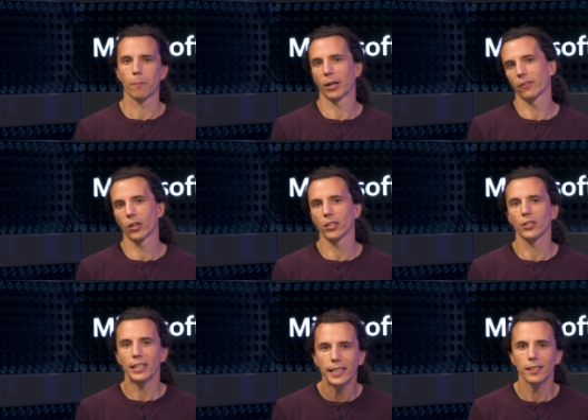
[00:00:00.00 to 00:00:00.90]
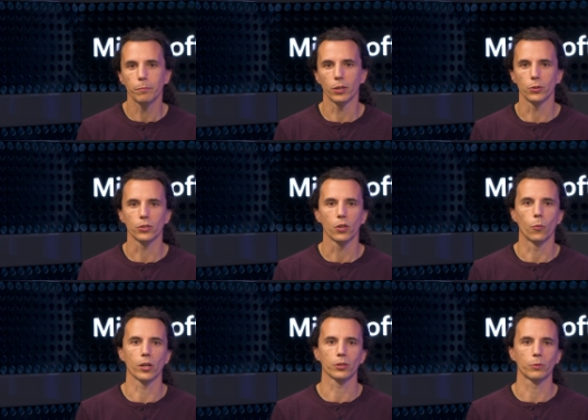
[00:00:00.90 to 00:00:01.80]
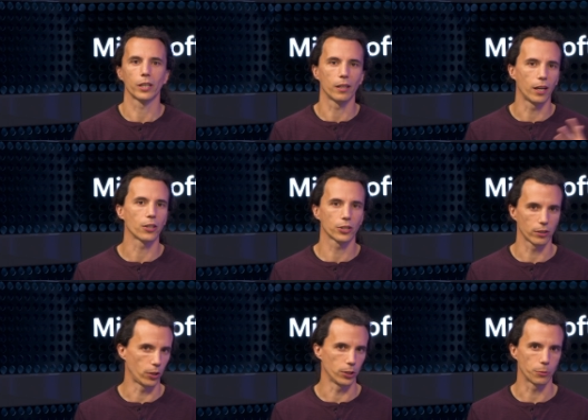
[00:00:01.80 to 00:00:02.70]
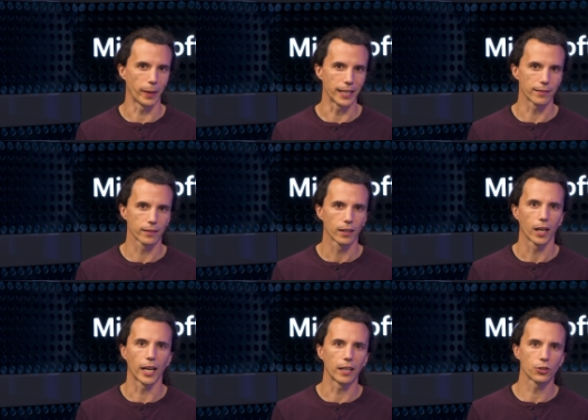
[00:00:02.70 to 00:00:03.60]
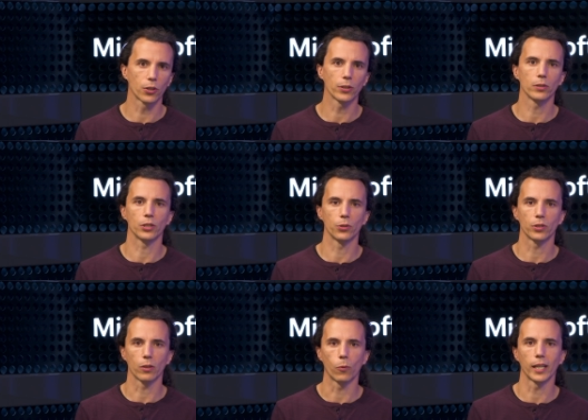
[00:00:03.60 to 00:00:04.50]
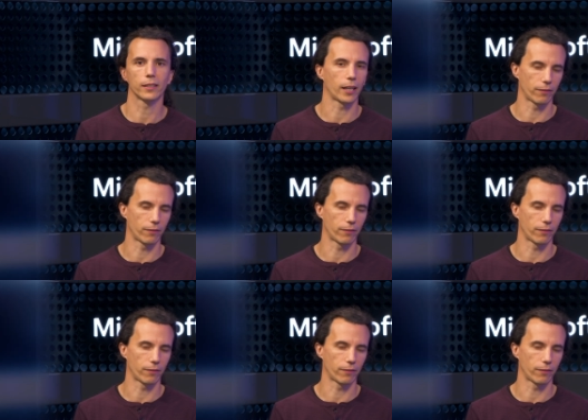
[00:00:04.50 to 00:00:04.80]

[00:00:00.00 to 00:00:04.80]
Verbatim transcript: But of course, this approach works with a larger knowledge base. And I'll show you using one that